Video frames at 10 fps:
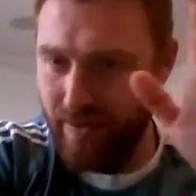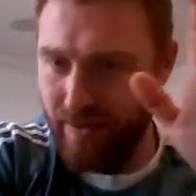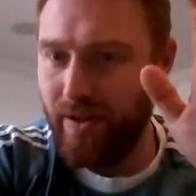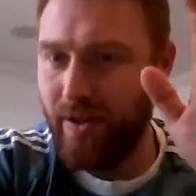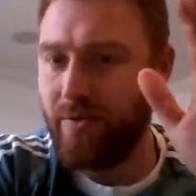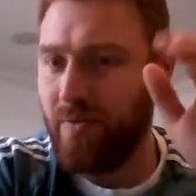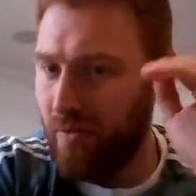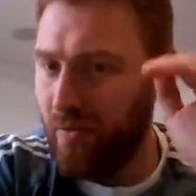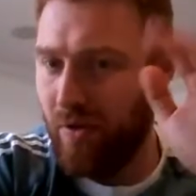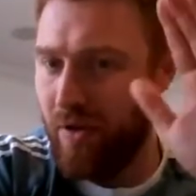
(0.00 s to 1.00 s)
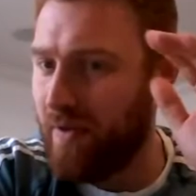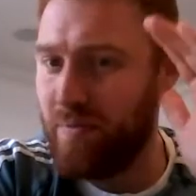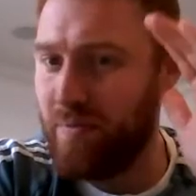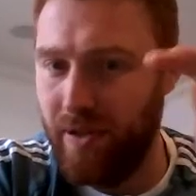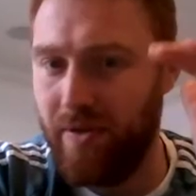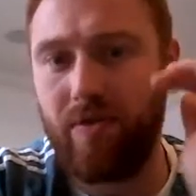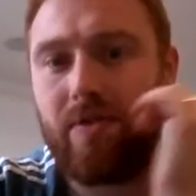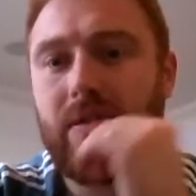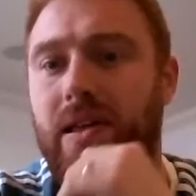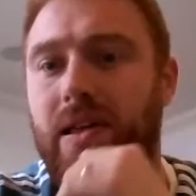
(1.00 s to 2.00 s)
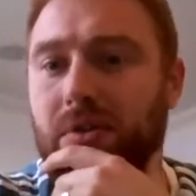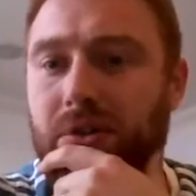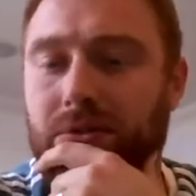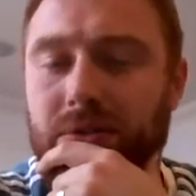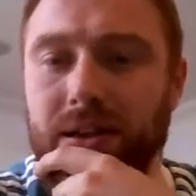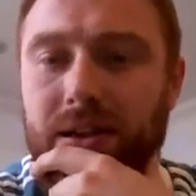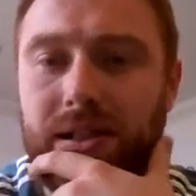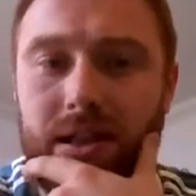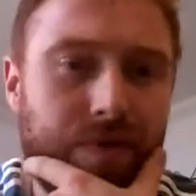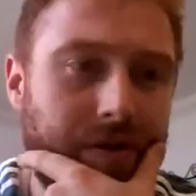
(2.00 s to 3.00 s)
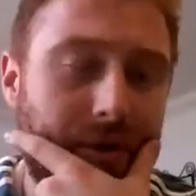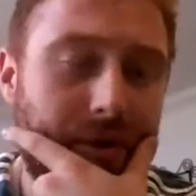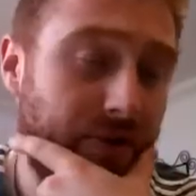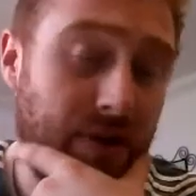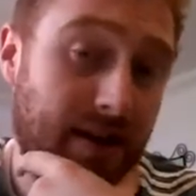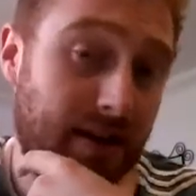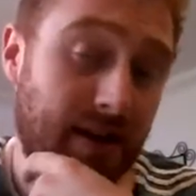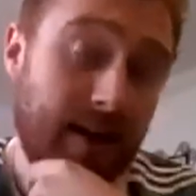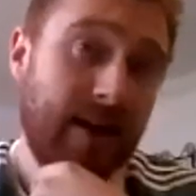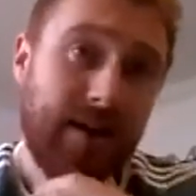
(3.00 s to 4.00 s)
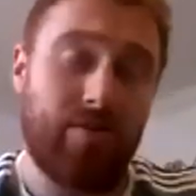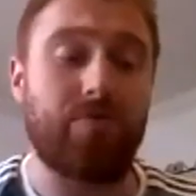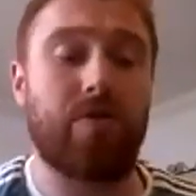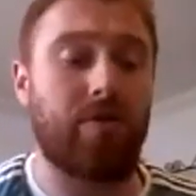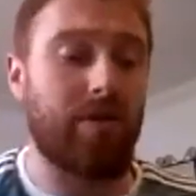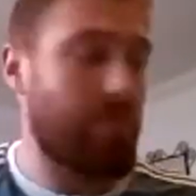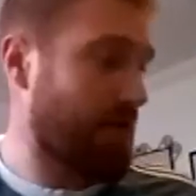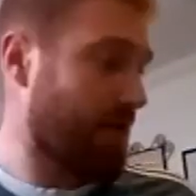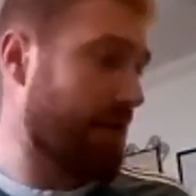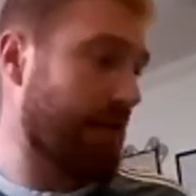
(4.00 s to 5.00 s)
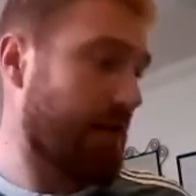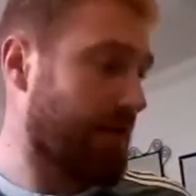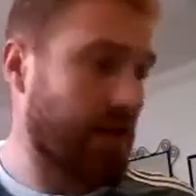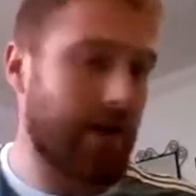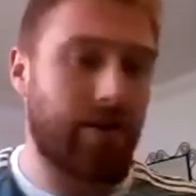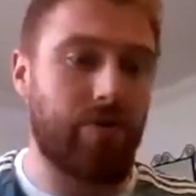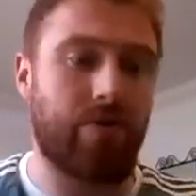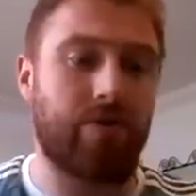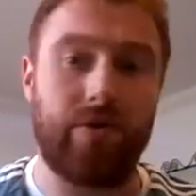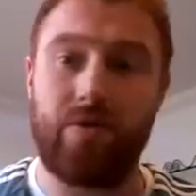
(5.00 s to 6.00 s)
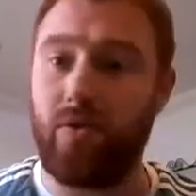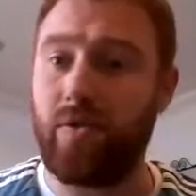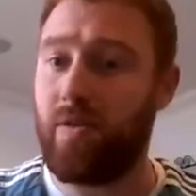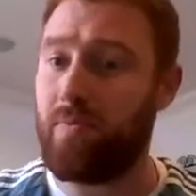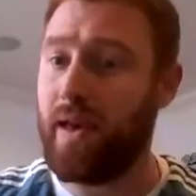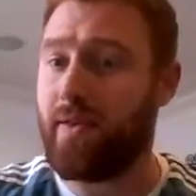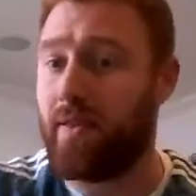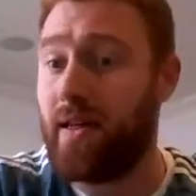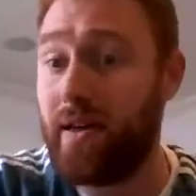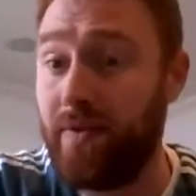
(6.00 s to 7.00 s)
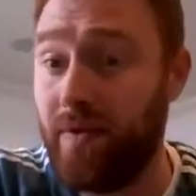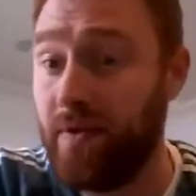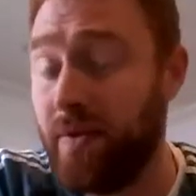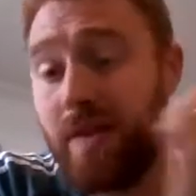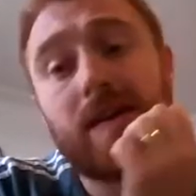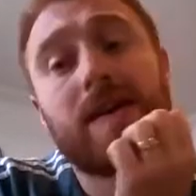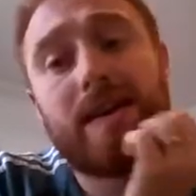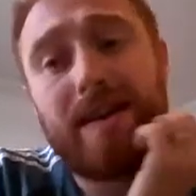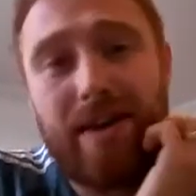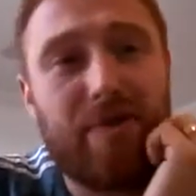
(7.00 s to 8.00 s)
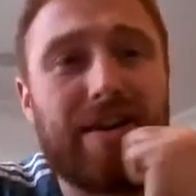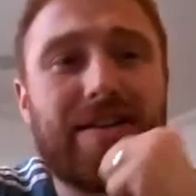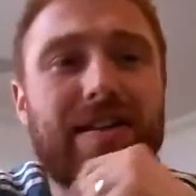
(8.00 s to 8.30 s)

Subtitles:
serving people at a certain level and clearing things up. And I think that it's not just on a business level. I think that goes across all aspects of life. And I think,